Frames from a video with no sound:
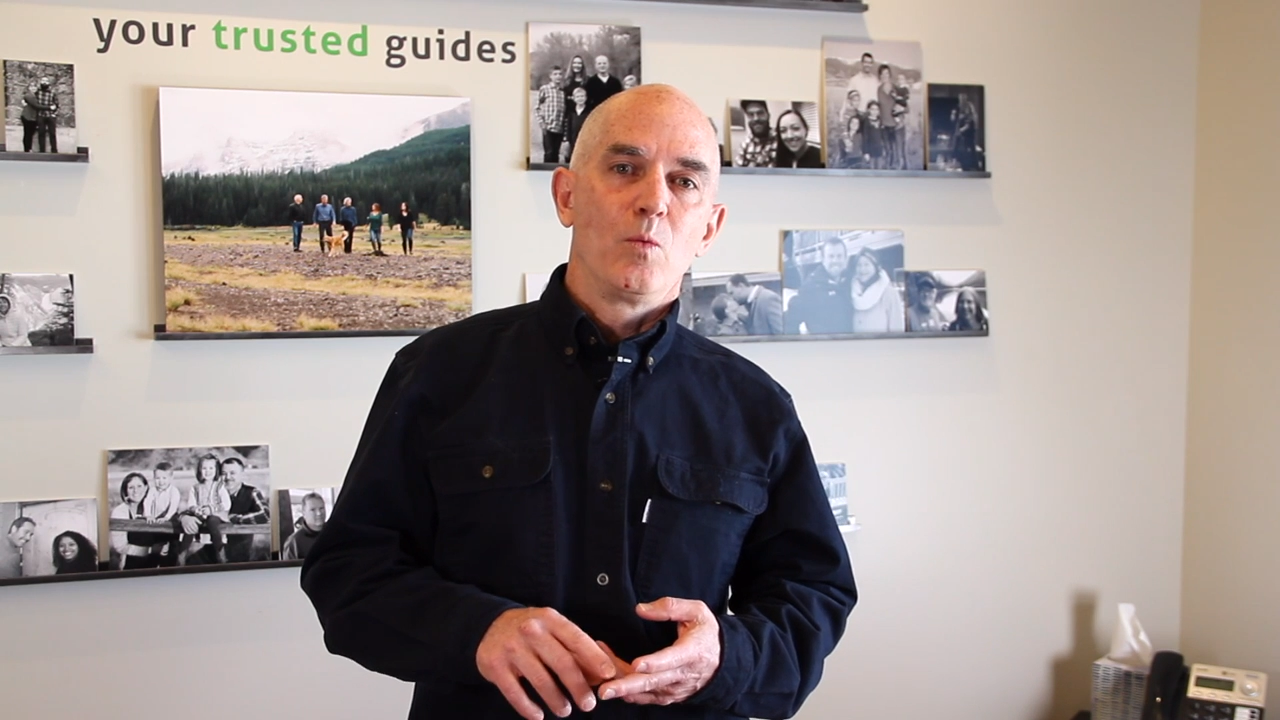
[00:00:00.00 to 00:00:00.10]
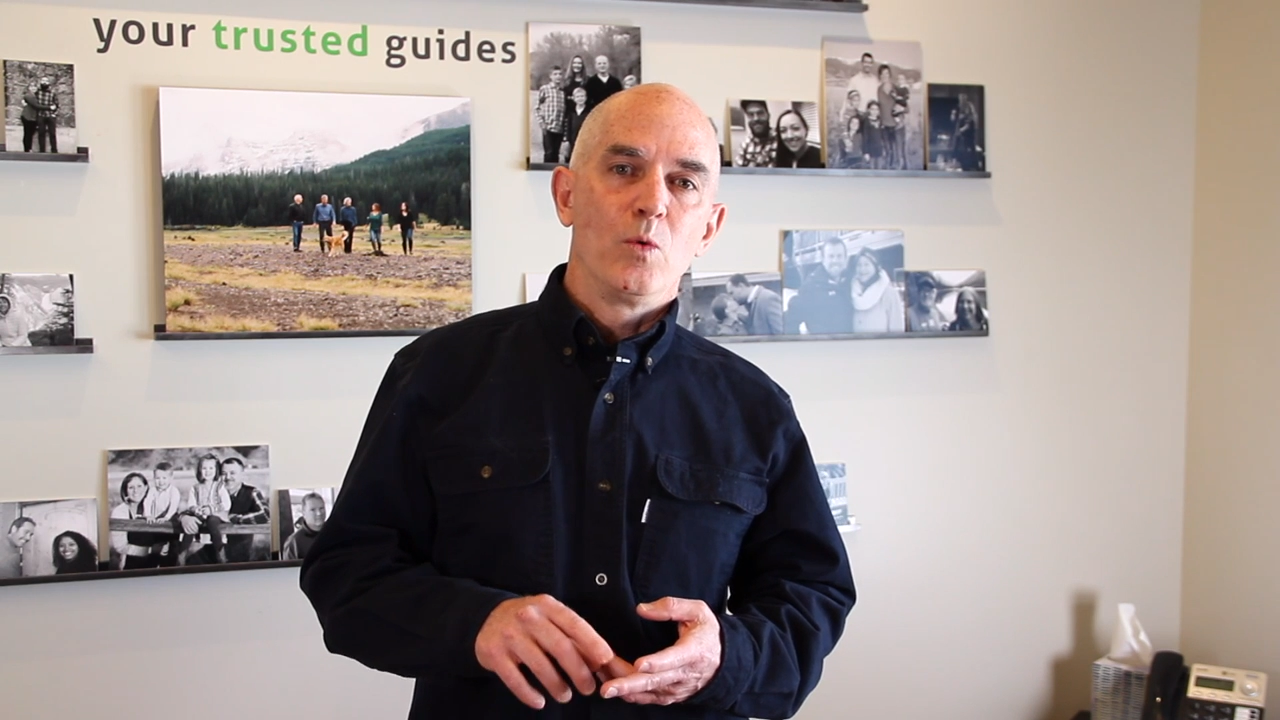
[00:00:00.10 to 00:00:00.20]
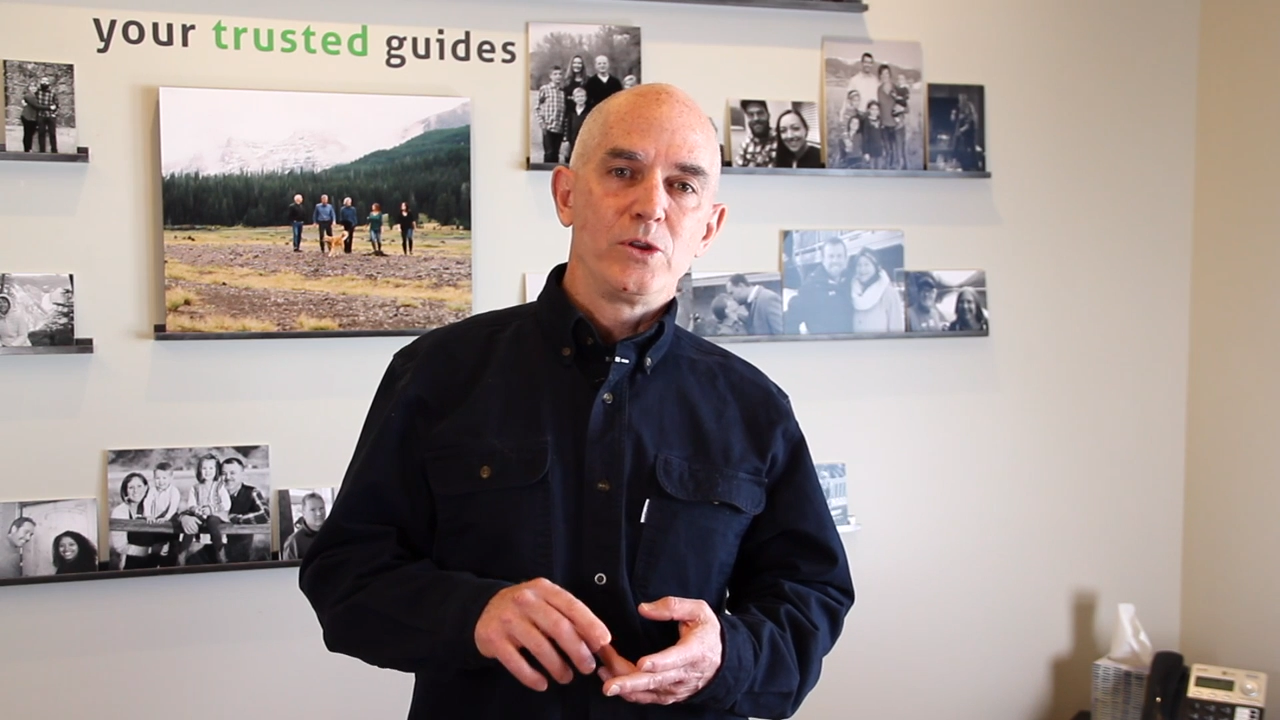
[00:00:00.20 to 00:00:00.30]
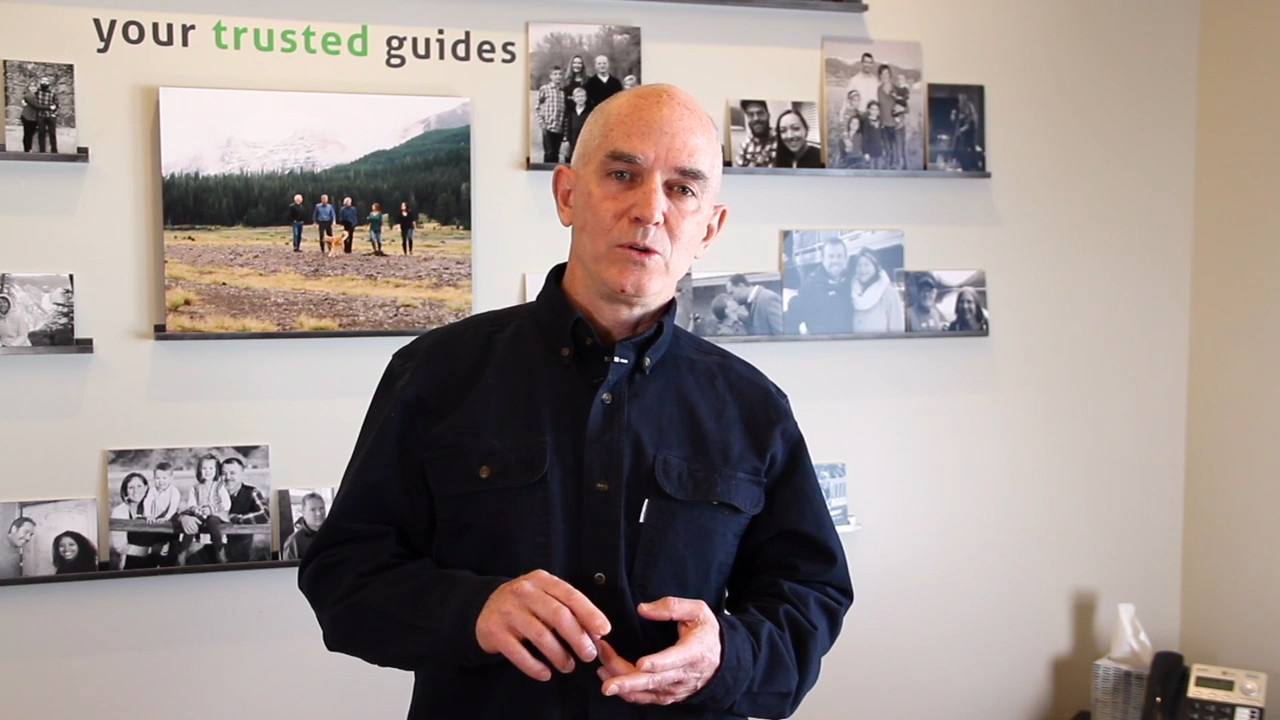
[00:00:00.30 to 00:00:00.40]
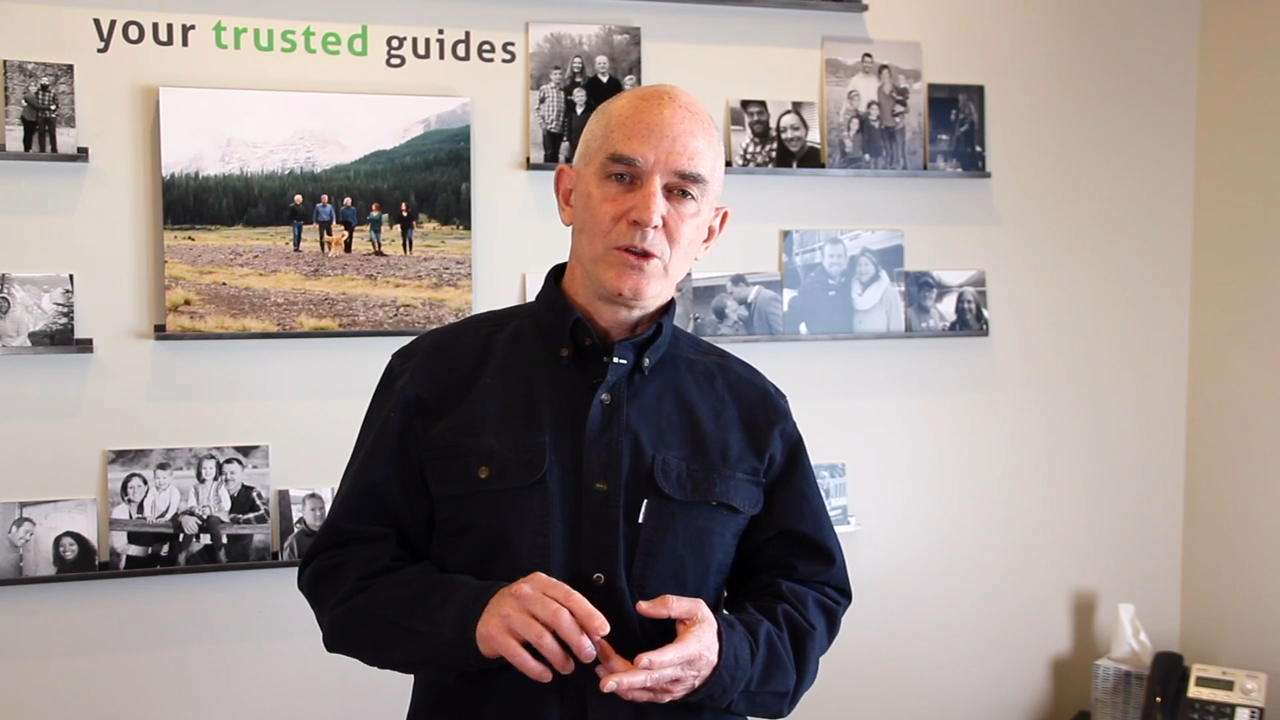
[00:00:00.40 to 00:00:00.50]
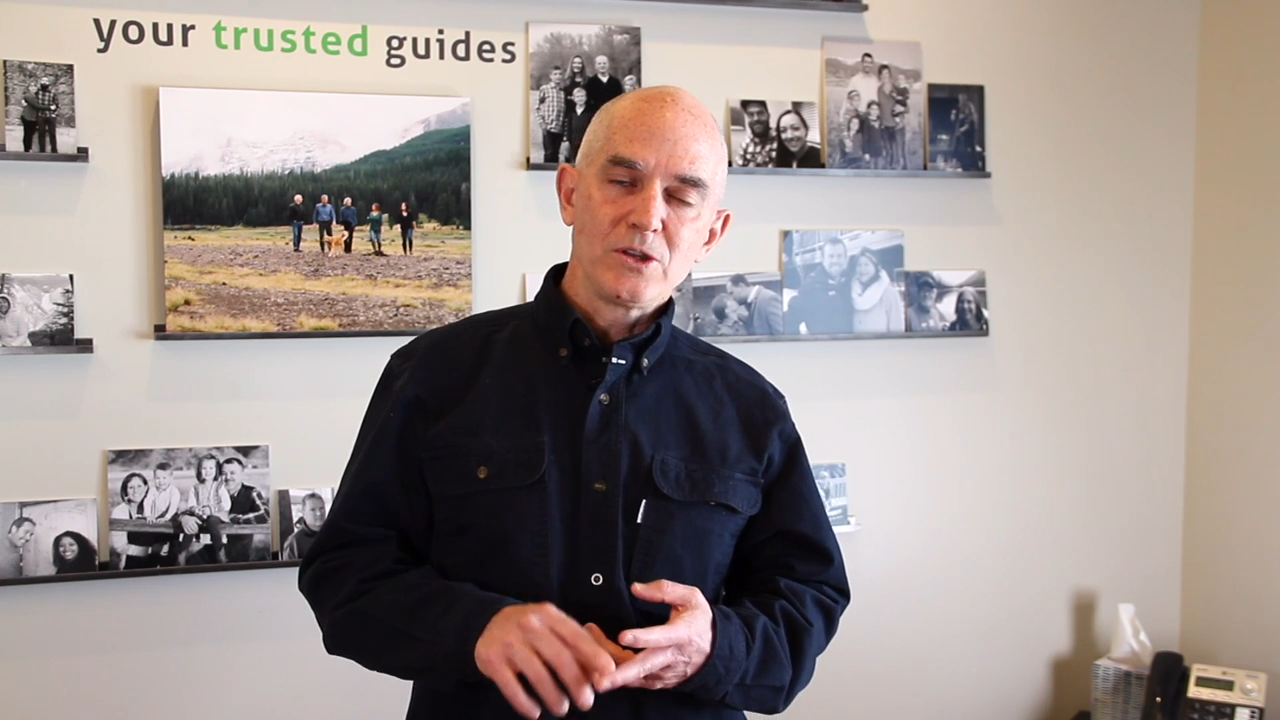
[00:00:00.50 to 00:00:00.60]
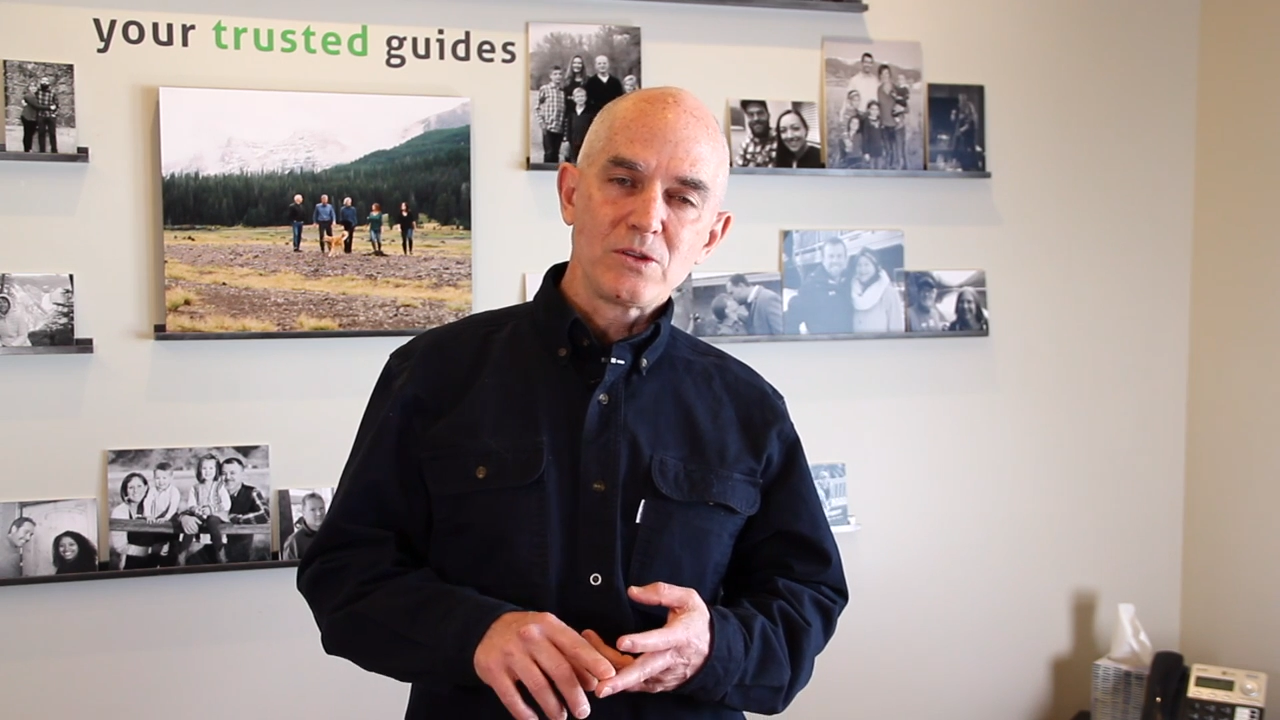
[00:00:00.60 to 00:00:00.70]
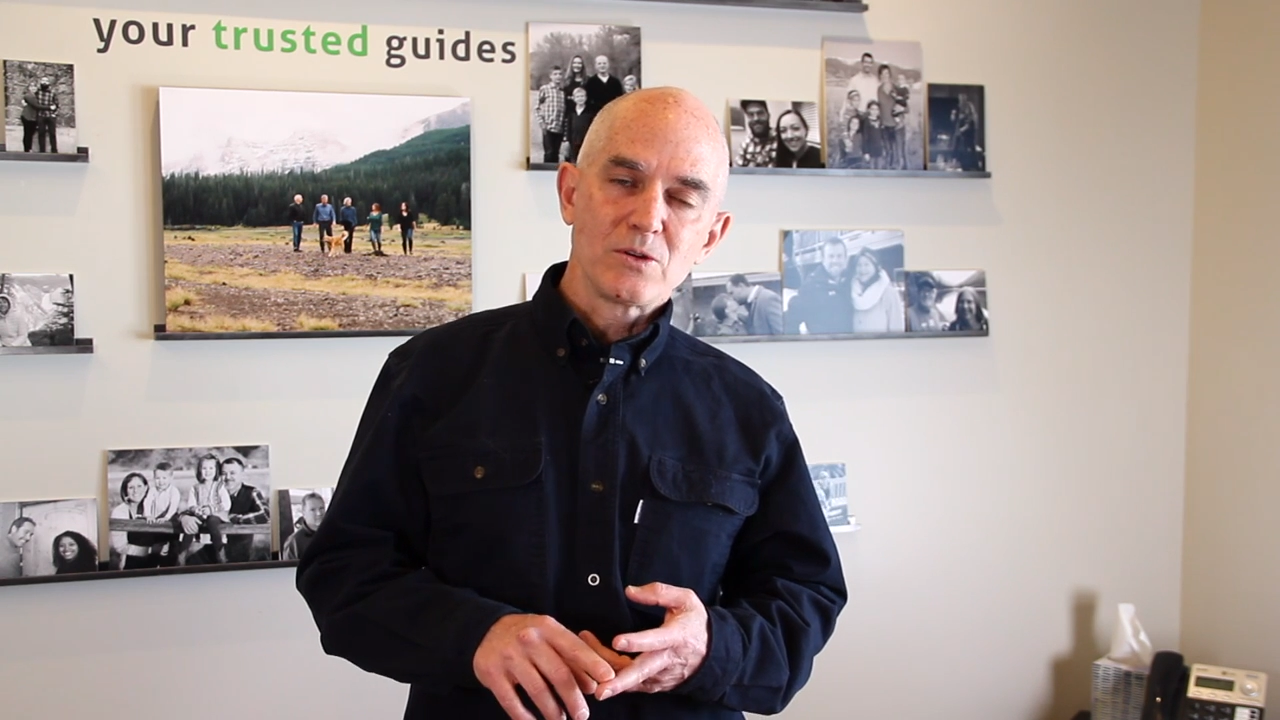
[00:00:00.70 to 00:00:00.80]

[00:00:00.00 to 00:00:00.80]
When you get